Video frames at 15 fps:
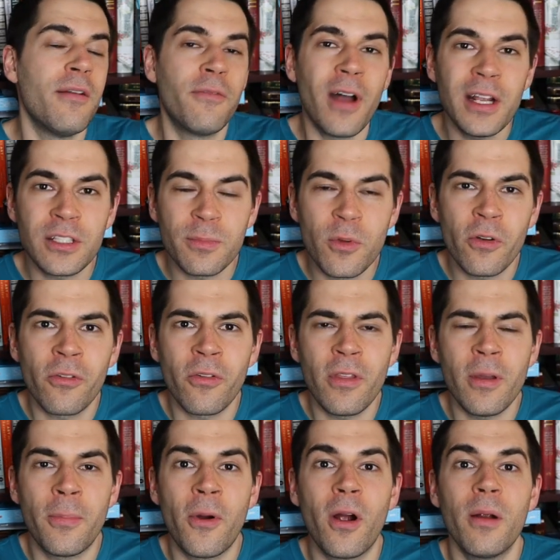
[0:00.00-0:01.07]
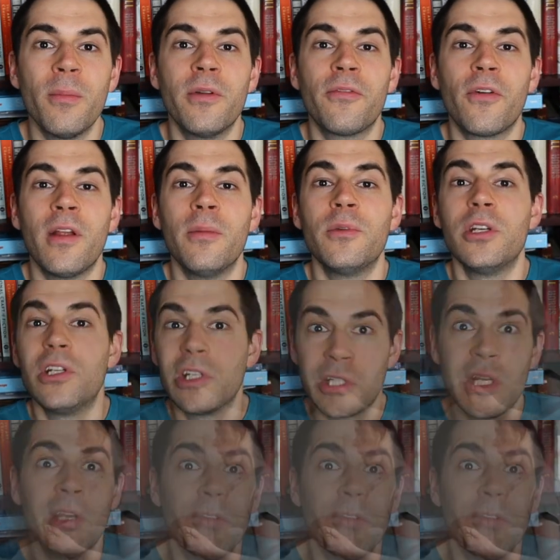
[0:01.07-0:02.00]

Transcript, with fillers: invites him over to the apartment for him to just